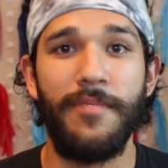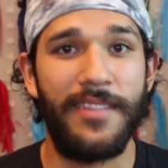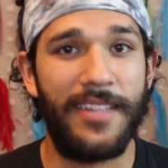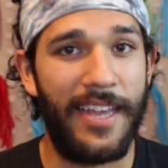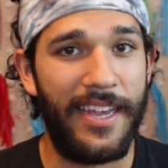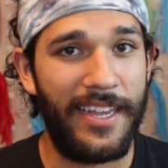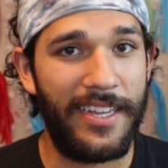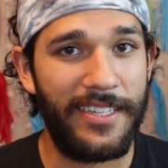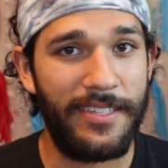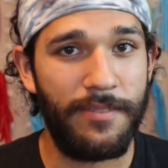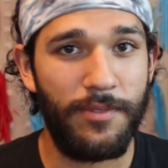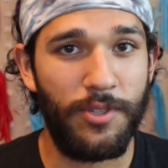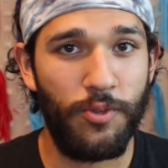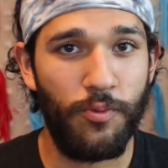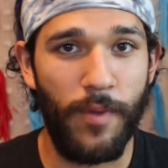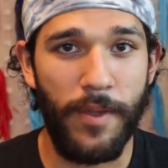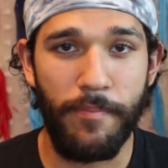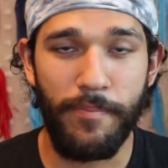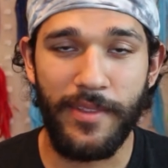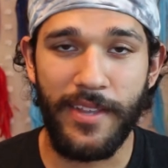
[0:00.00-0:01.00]
Take in some
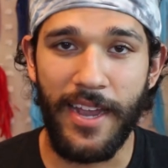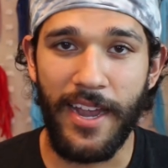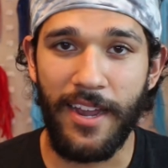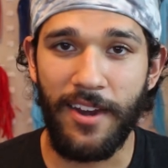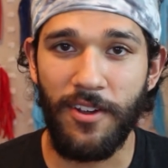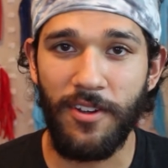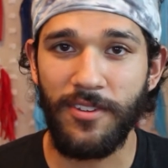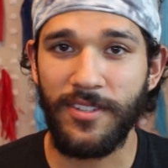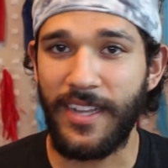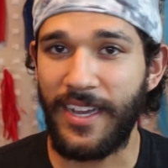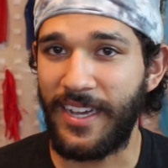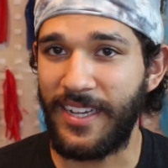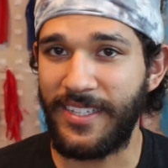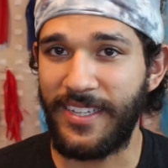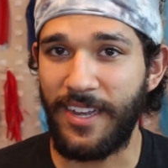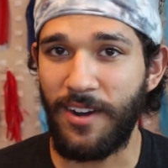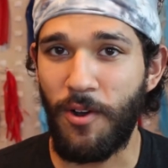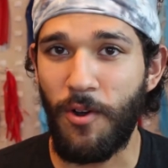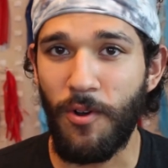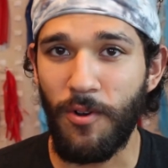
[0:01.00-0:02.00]
sweet potatoes, like I
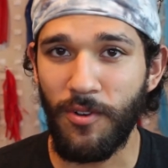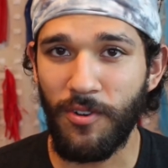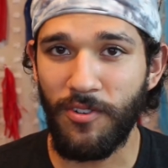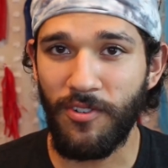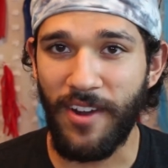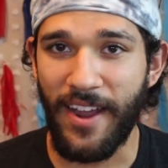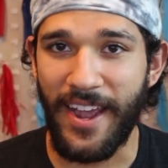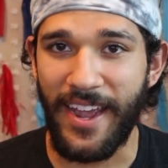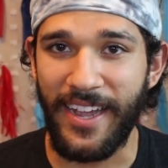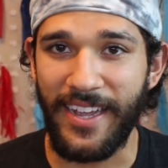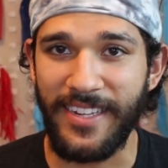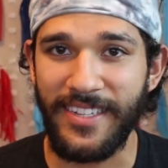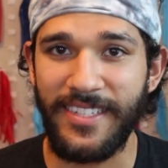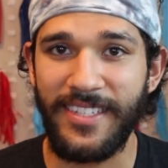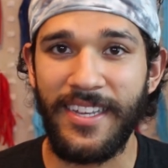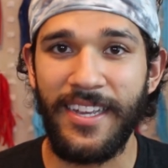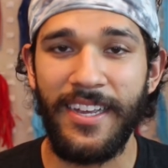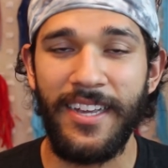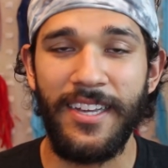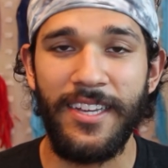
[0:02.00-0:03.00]
said, whole
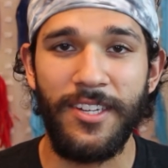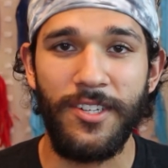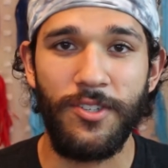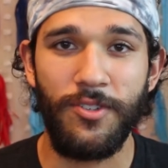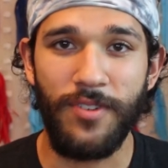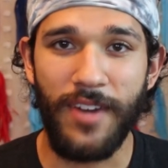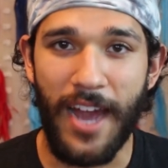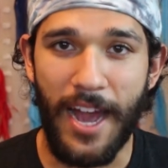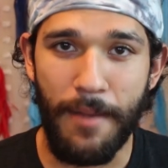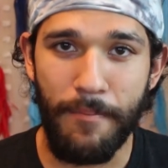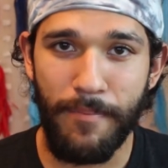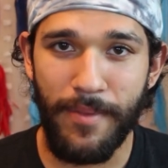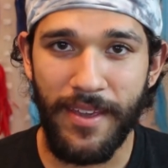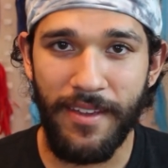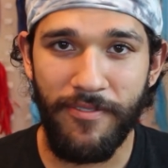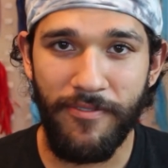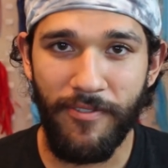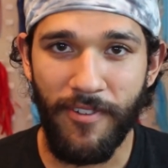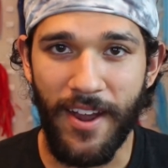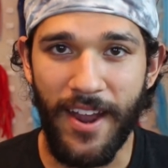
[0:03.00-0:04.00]
grains. Do not be
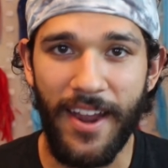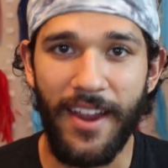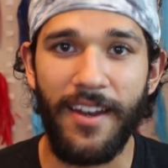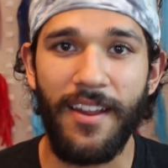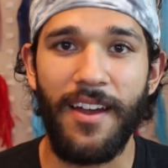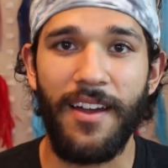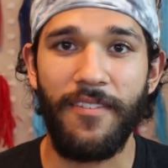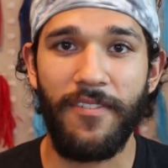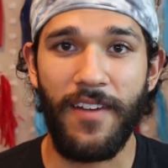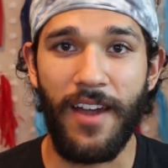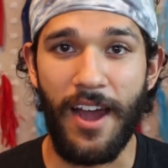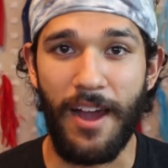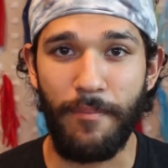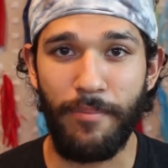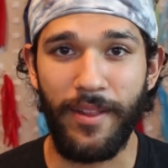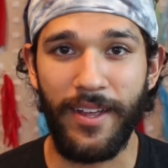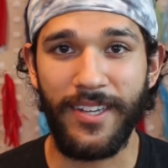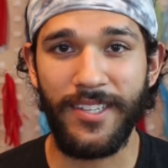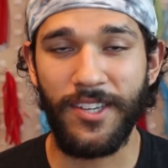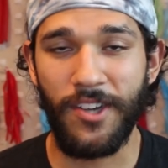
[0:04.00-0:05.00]
afraid of
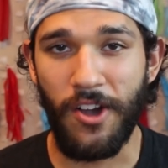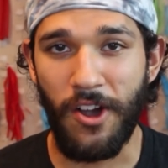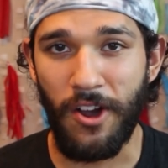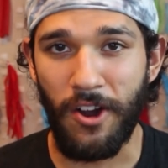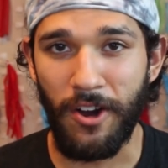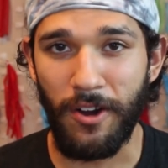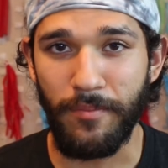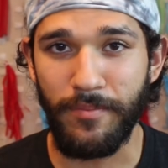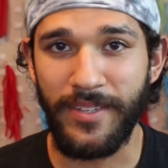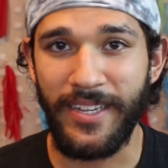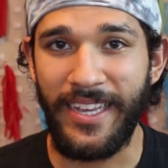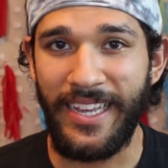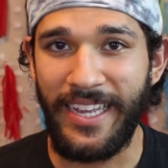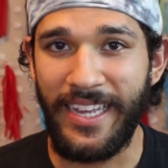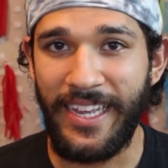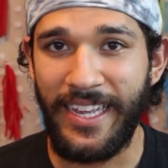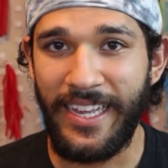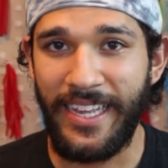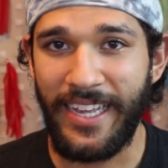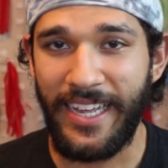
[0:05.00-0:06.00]
complex carbs.
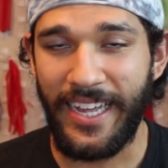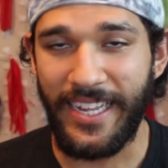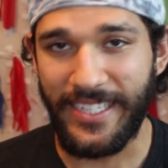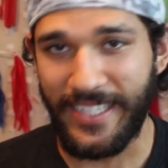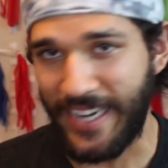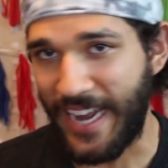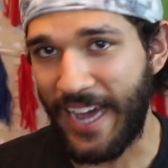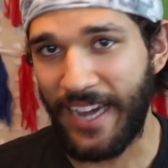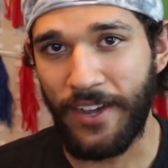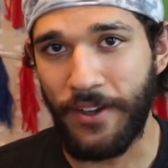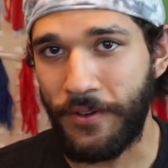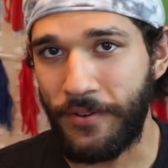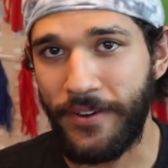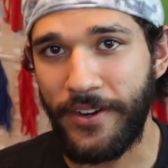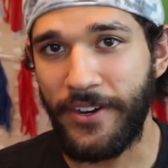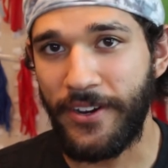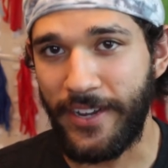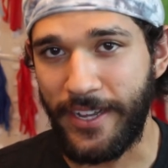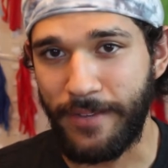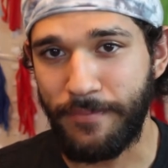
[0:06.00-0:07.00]
It's not going to
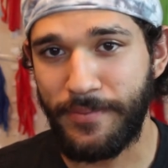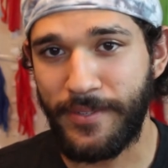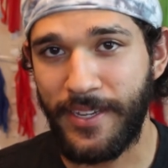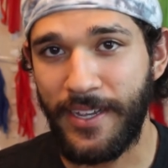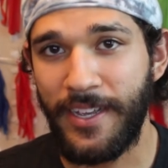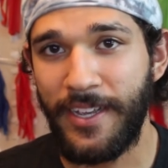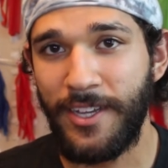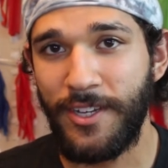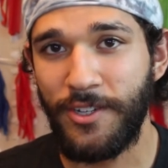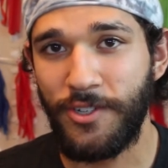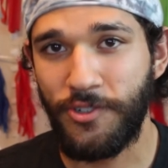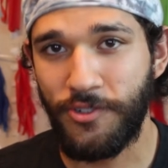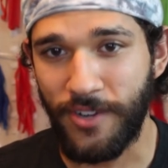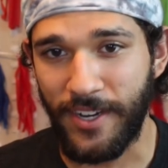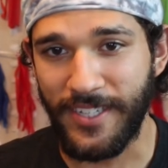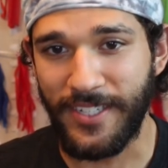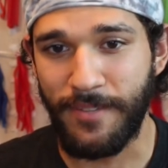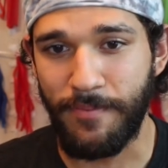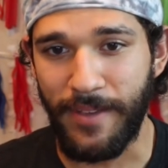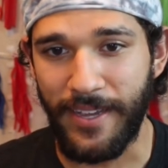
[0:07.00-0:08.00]
your hips.
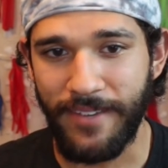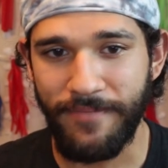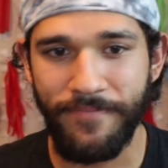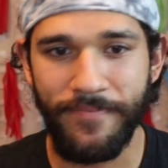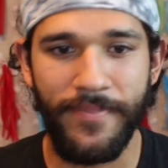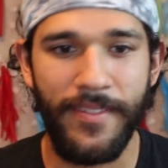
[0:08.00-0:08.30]
Trust me.